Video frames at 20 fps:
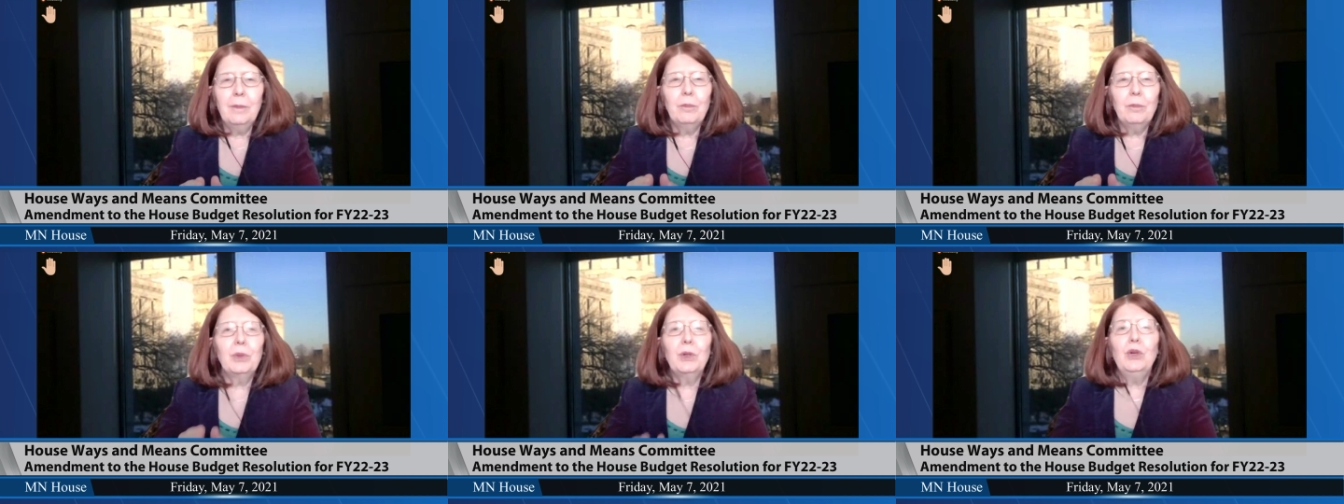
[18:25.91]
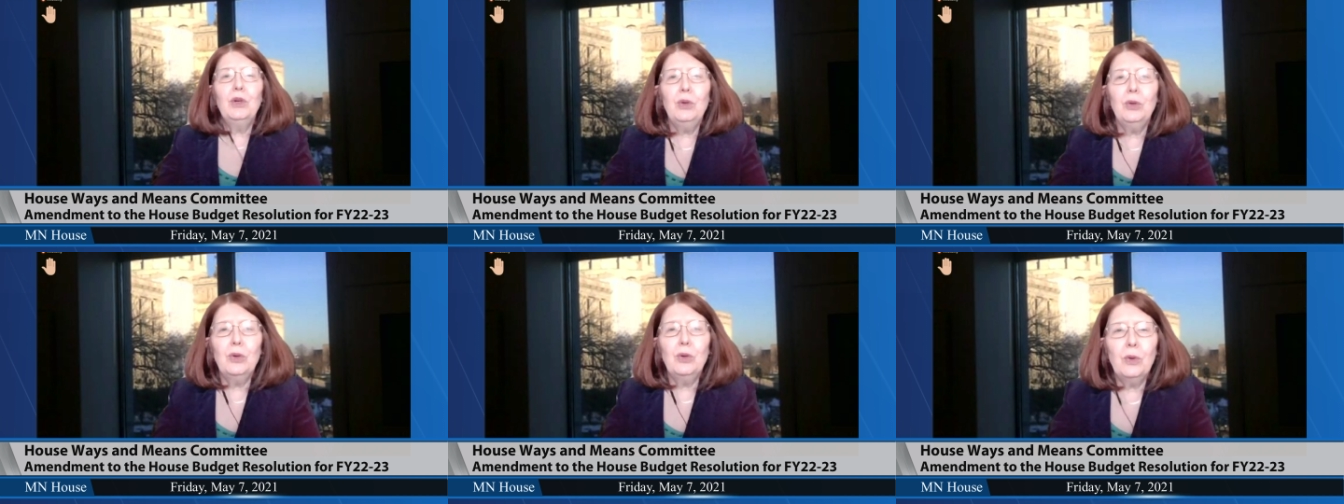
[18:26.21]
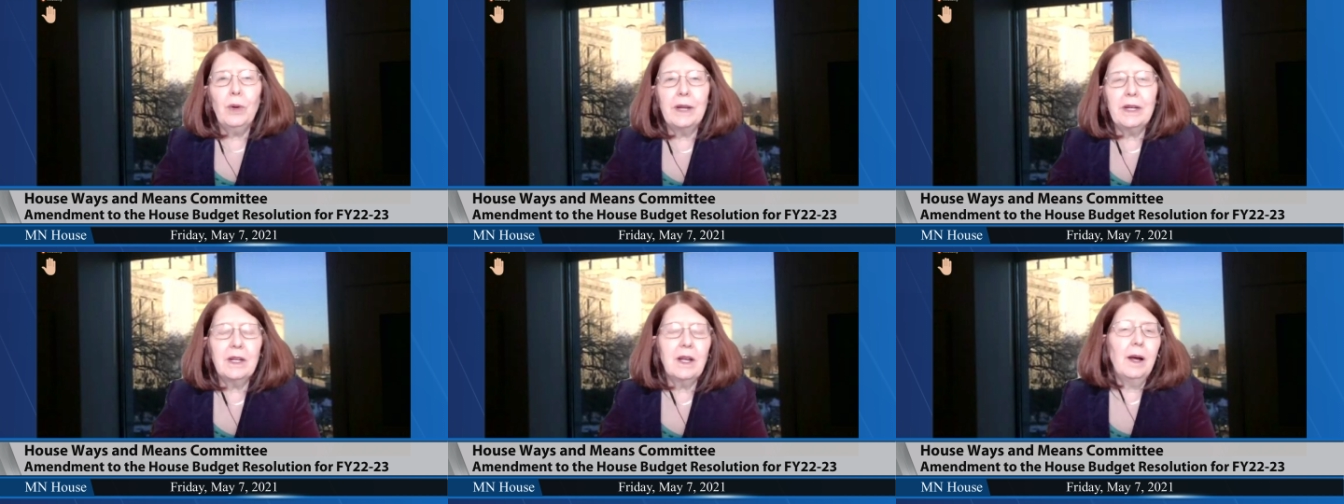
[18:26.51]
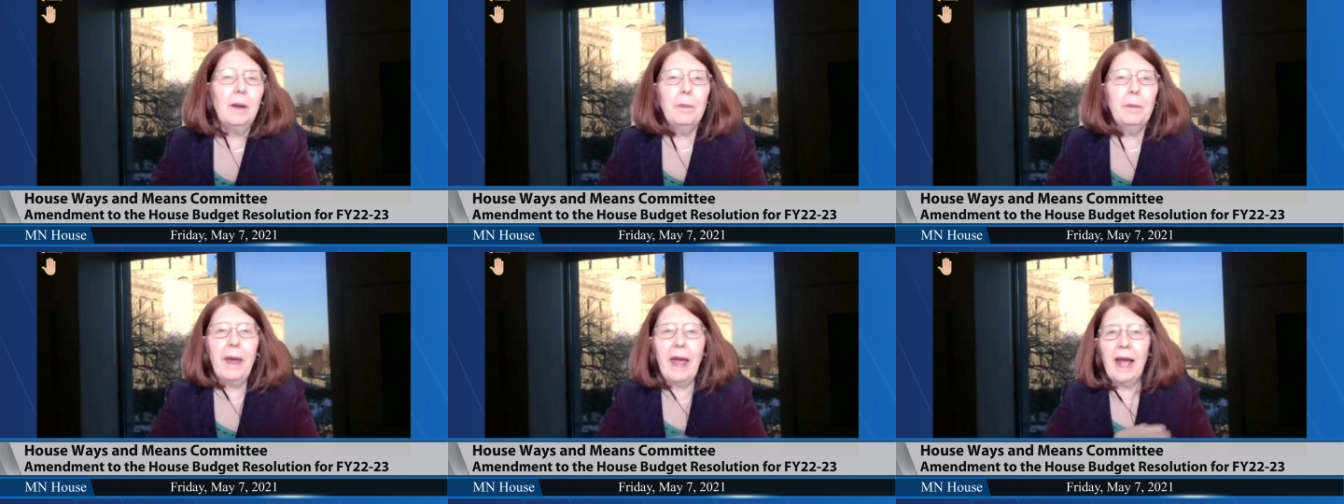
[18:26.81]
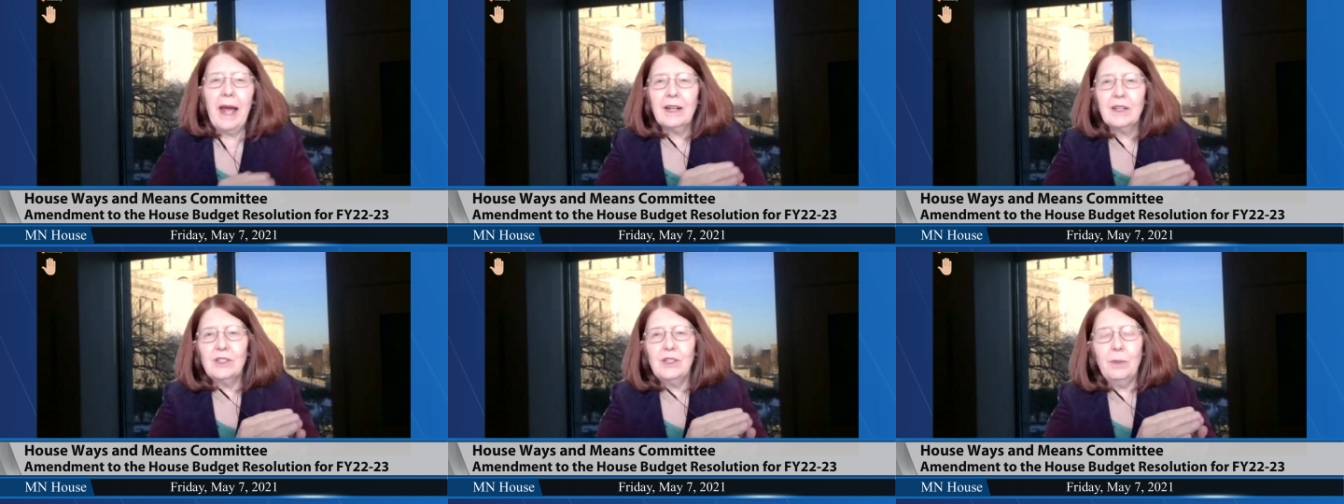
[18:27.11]
blue and come
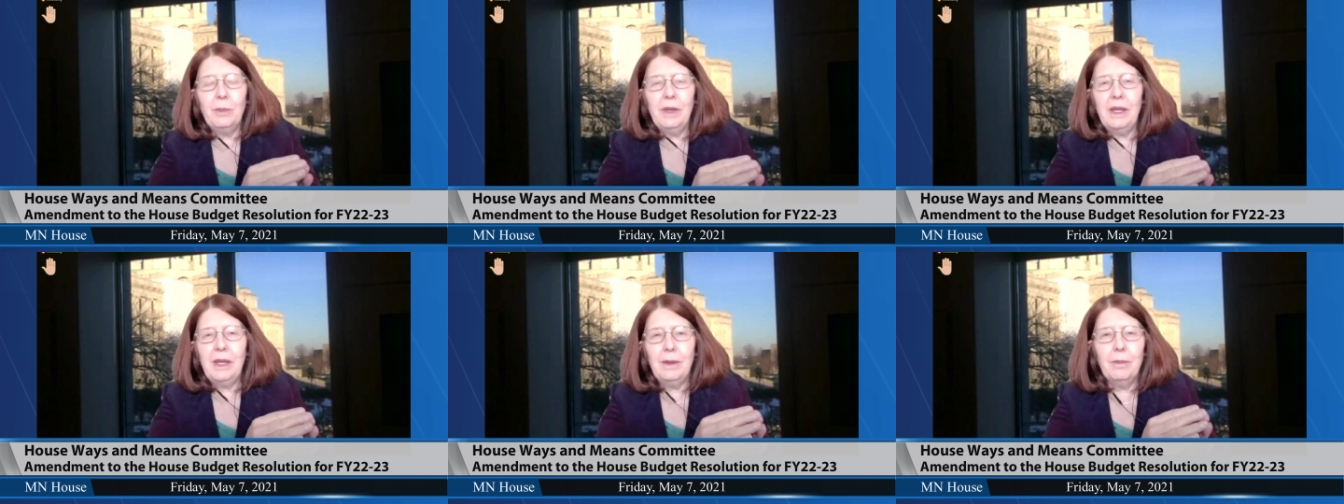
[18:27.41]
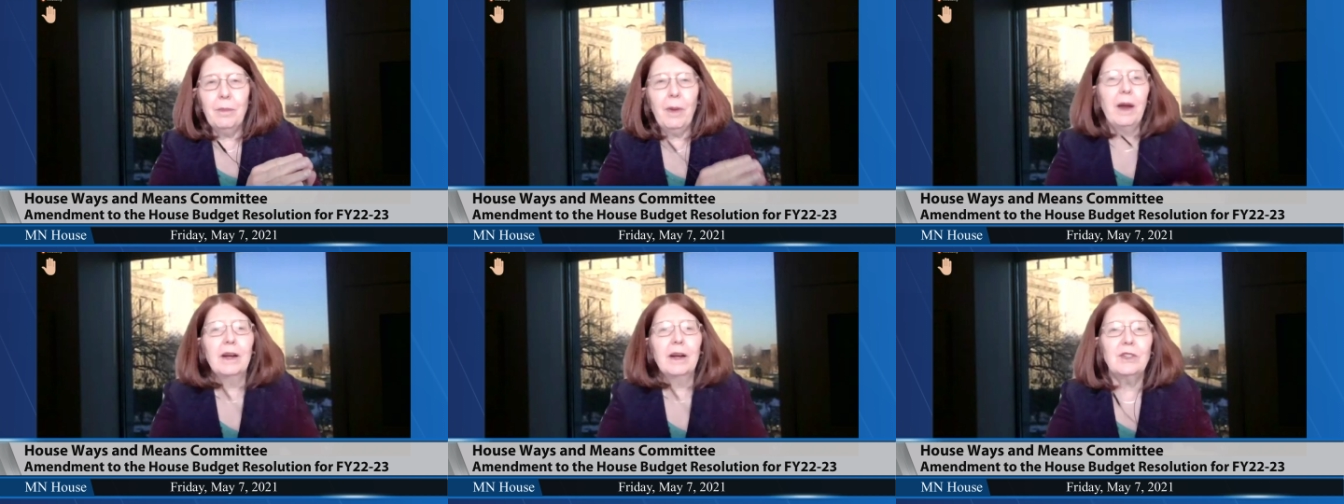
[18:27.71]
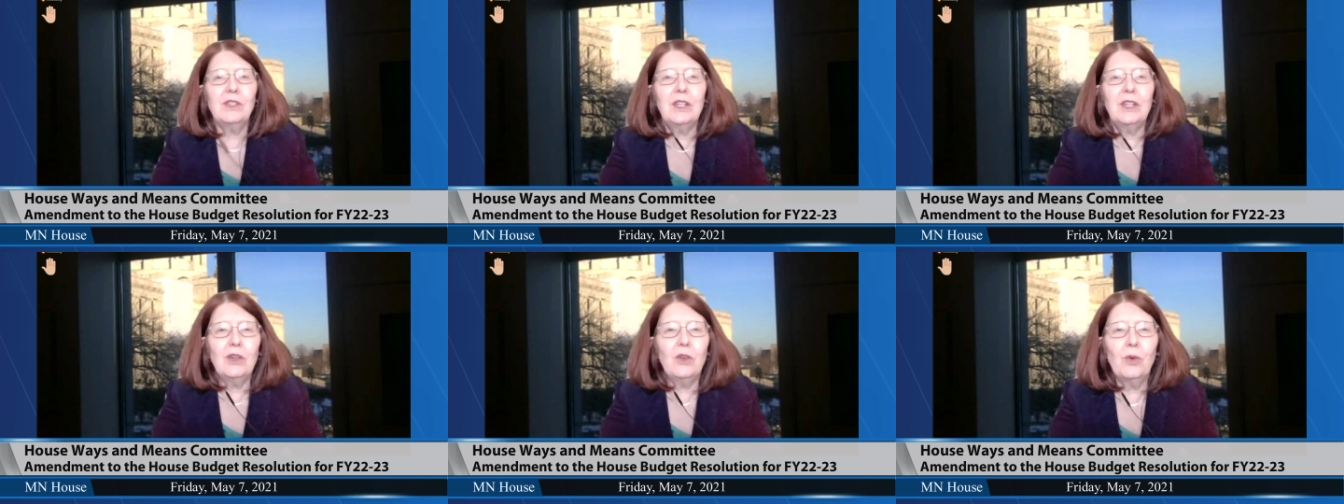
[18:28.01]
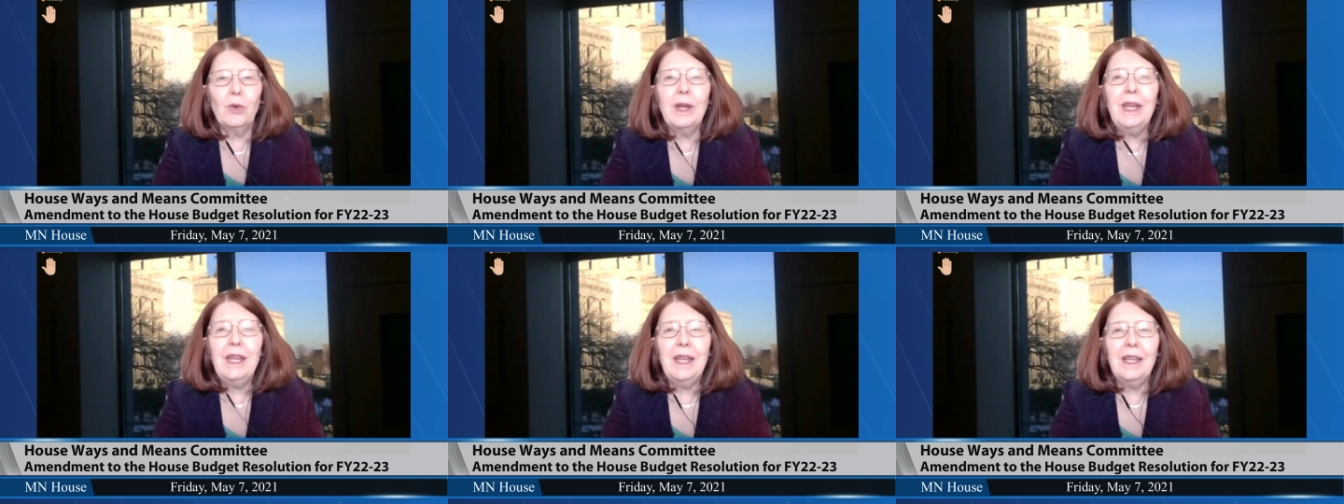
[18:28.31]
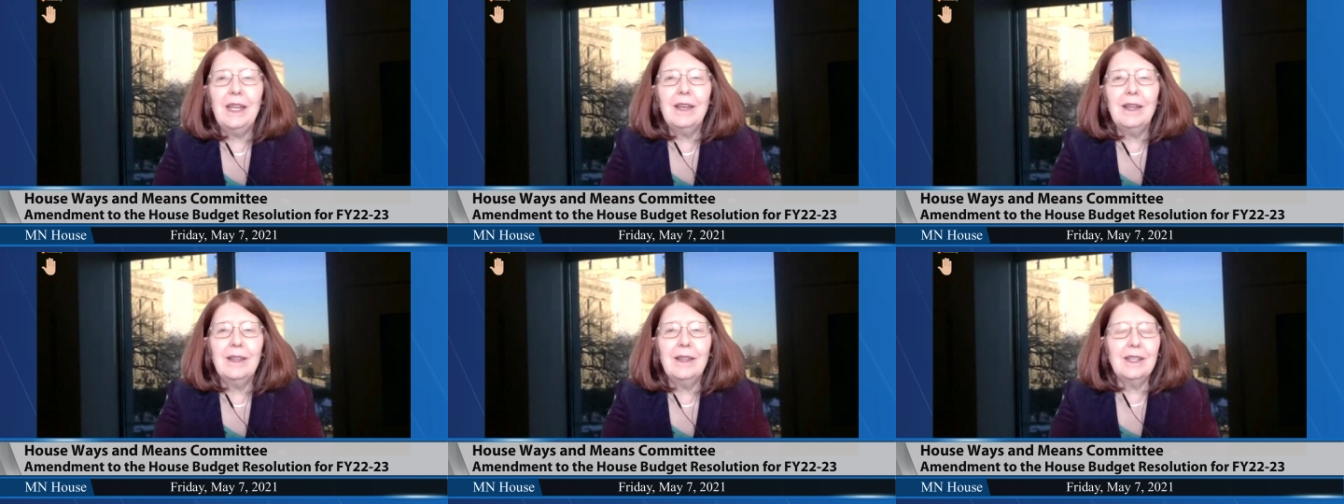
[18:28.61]
back to be marked in
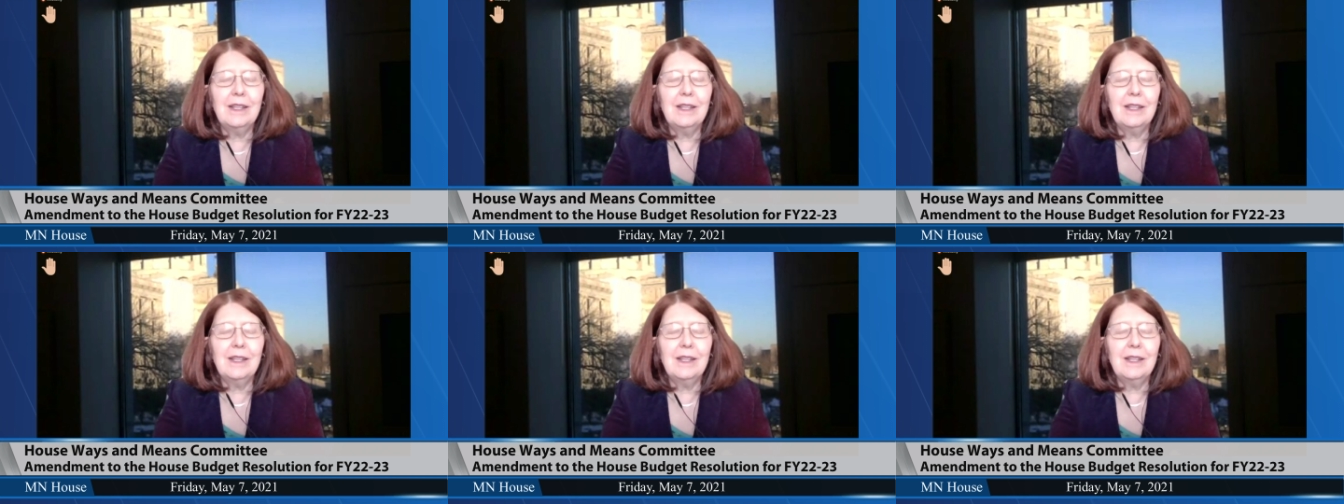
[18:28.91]
green.